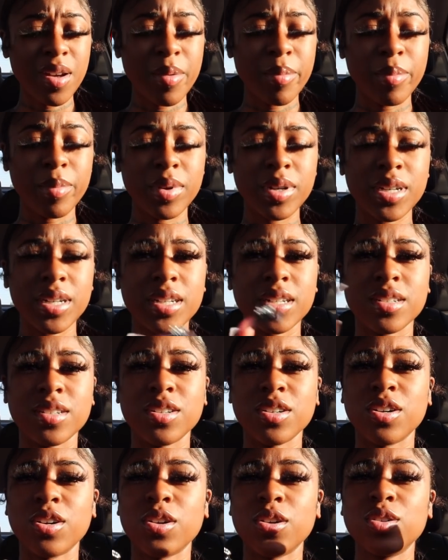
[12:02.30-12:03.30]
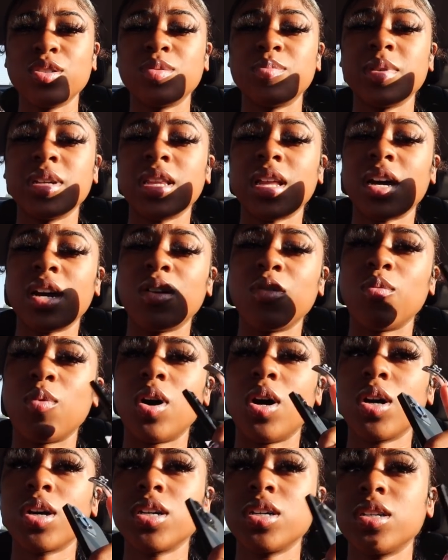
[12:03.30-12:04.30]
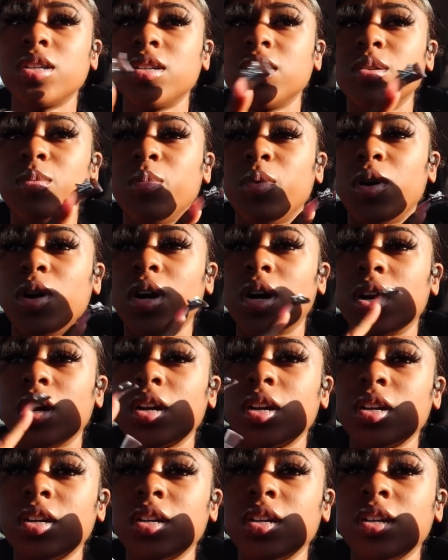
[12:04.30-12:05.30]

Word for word: but the girls be like walking the bar